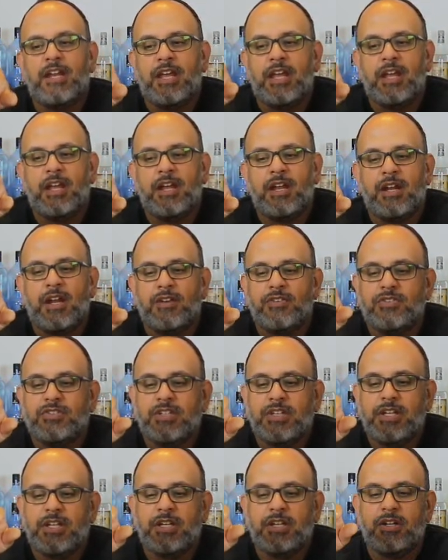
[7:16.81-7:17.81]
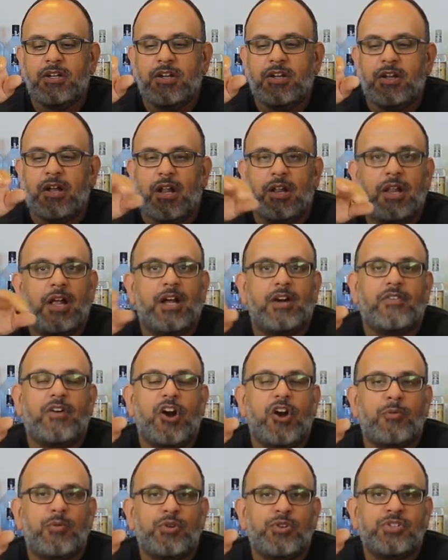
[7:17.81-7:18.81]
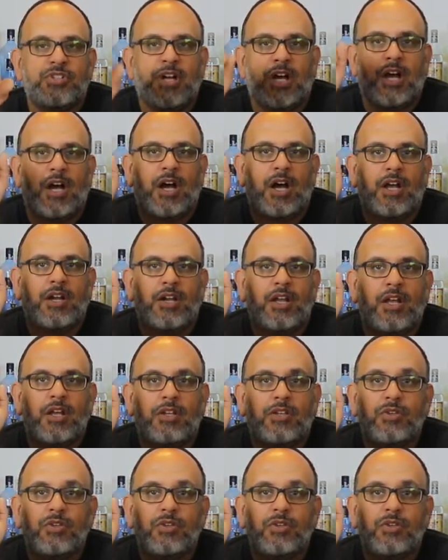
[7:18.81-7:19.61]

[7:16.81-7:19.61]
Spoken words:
and I've seen a lot of arborists on